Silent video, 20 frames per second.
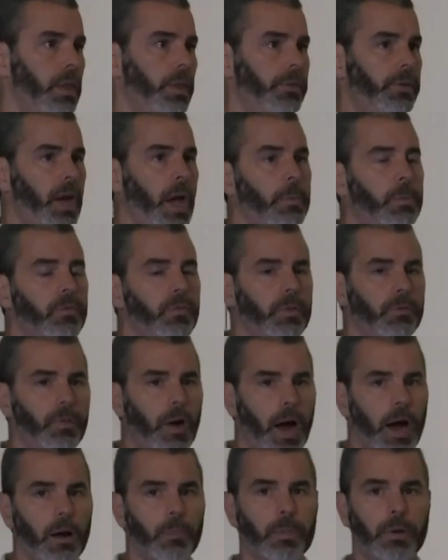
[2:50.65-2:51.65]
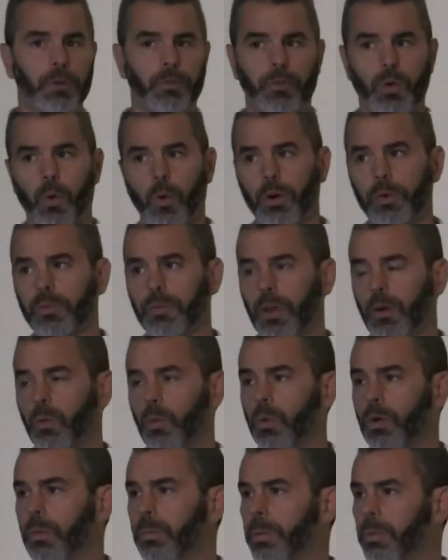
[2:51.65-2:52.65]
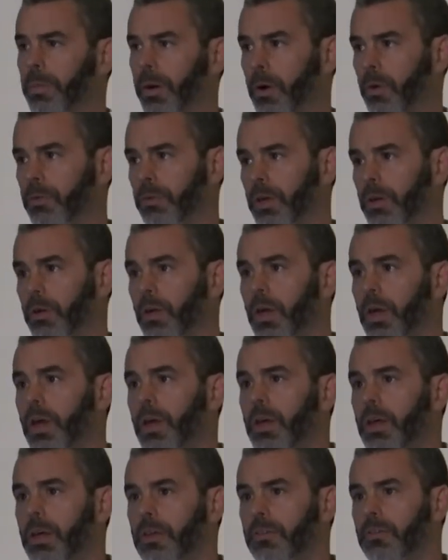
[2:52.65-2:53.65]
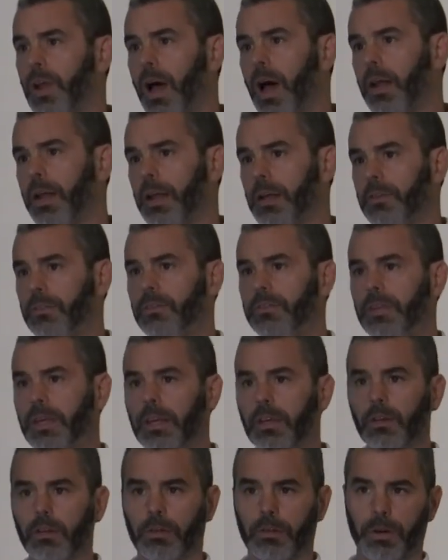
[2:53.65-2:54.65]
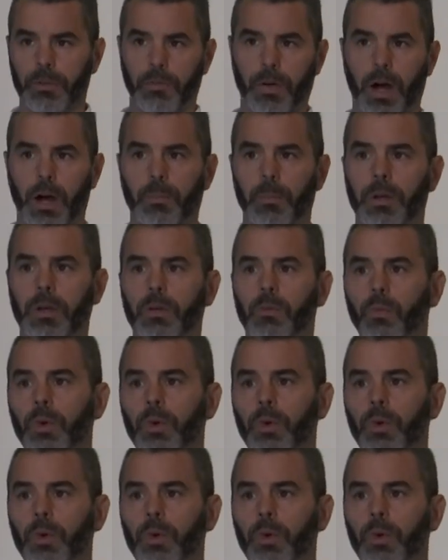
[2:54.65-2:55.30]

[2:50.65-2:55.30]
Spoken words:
The type of environment, of course, that we're proposing is not a singular environment.